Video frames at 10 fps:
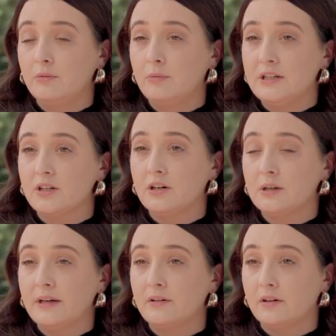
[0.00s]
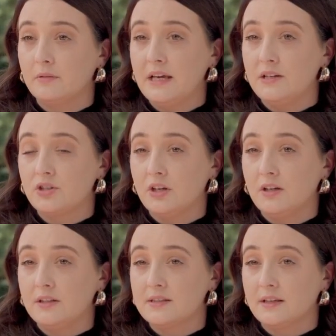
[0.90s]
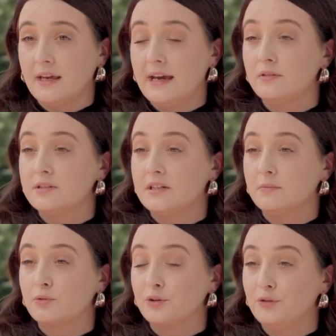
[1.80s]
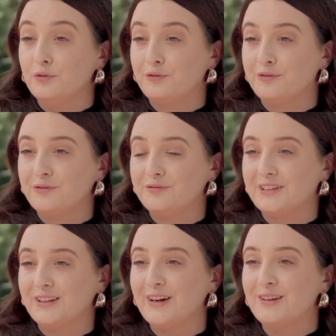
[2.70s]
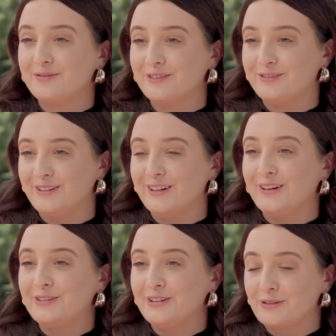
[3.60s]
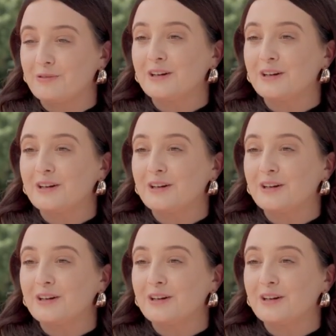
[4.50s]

When we talk about automation, it's like how does it improve the life of you know your